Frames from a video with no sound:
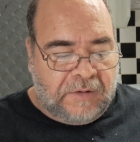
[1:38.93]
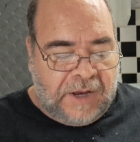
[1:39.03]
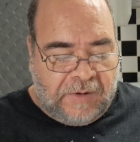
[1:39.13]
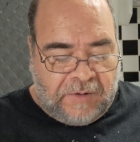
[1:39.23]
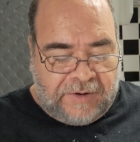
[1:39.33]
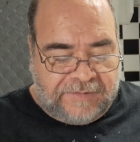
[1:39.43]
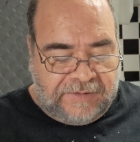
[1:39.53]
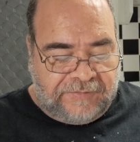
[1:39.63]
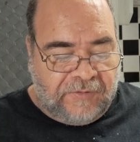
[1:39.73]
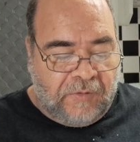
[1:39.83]
Now, I
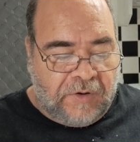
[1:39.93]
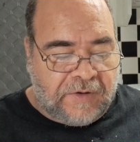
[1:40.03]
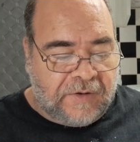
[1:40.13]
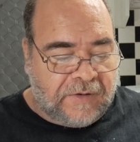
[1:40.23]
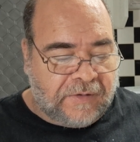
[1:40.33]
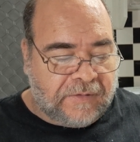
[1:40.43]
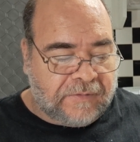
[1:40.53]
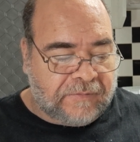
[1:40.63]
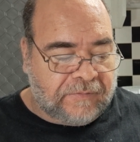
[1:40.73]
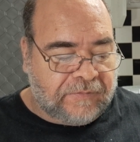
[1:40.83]
did talk
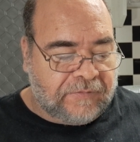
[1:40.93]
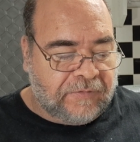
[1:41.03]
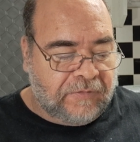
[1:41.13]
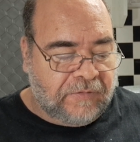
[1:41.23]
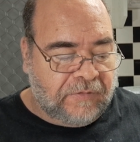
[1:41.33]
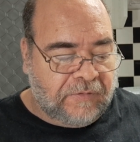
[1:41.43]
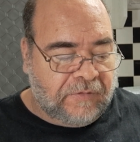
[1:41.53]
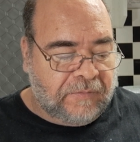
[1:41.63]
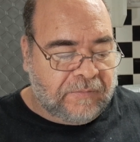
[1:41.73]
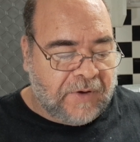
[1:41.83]

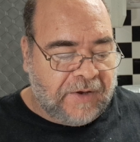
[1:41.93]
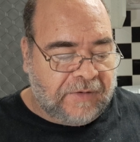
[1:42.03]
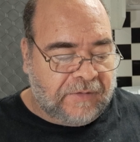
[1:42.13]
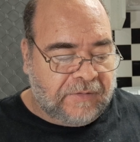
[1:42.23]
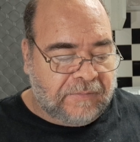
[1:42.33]
to my